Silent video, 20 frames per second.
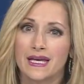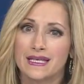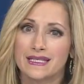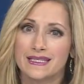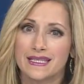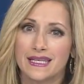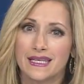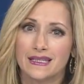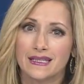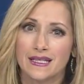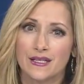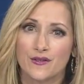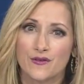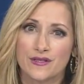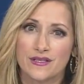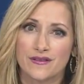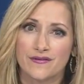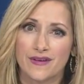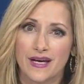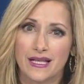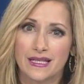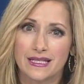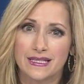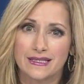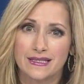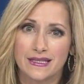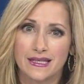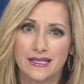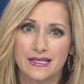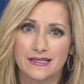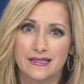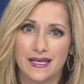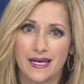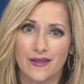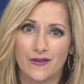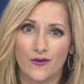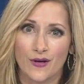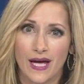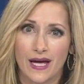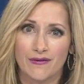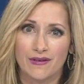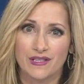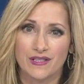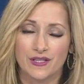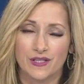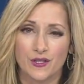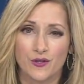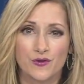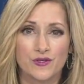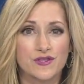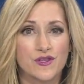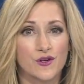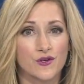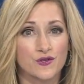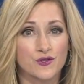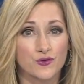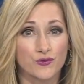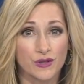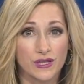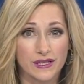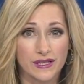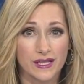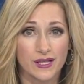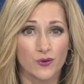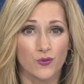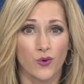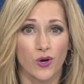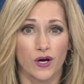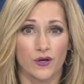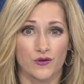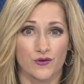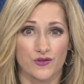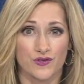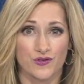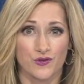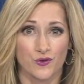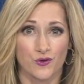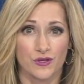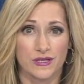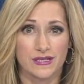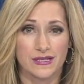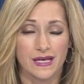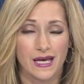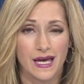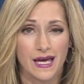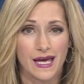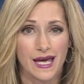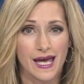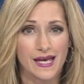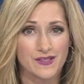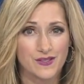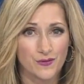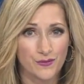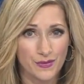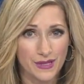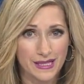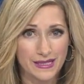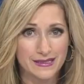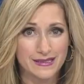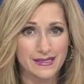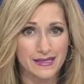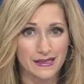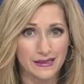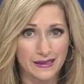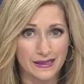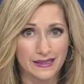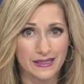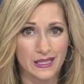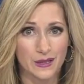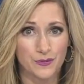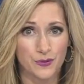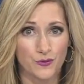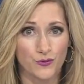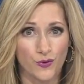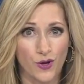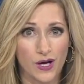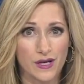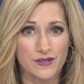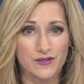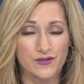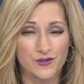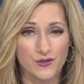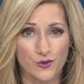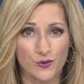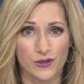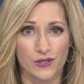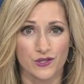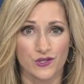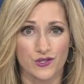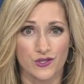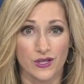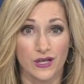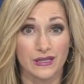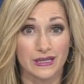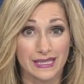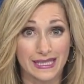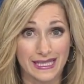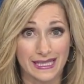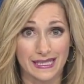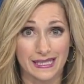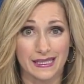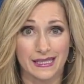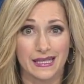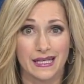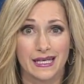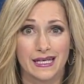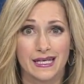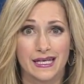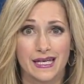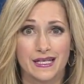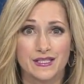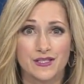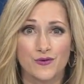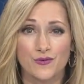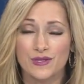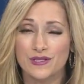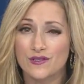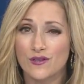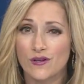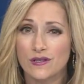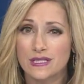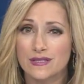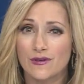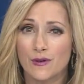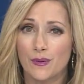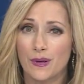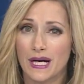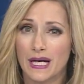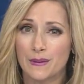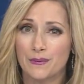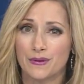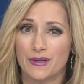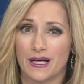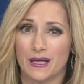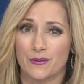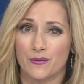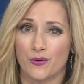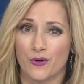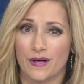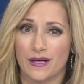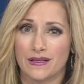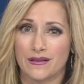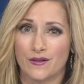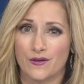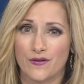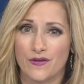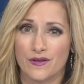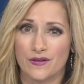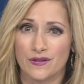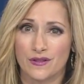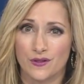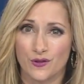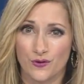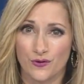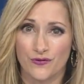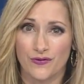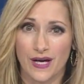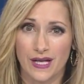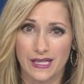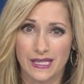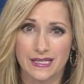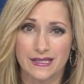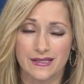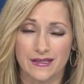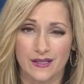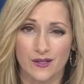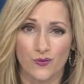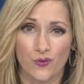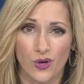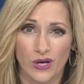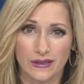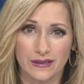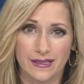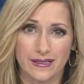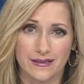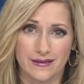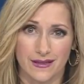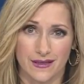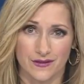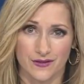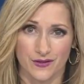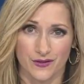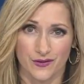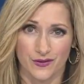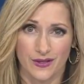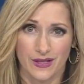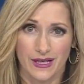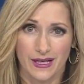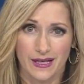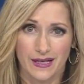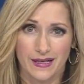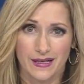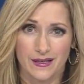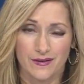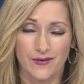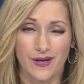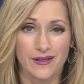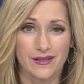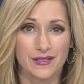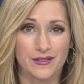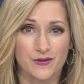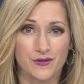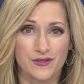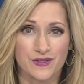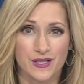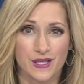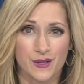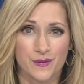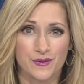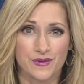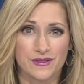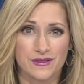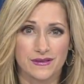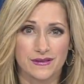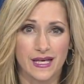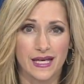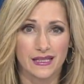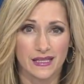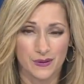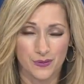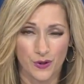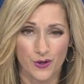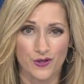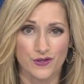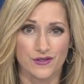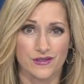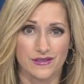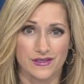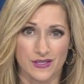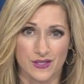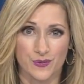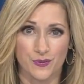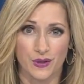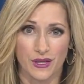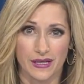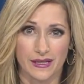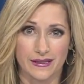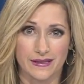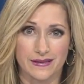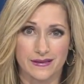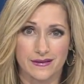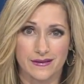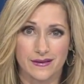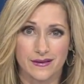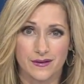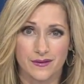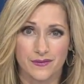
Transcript: City leaders in Valley City say they're having to use their drinking water source as a means to clean up raw sewage, a leak. It's the result of a pipeline break near the new Valley City Wellness Center. Valley News Team's Natalie Parsons explains.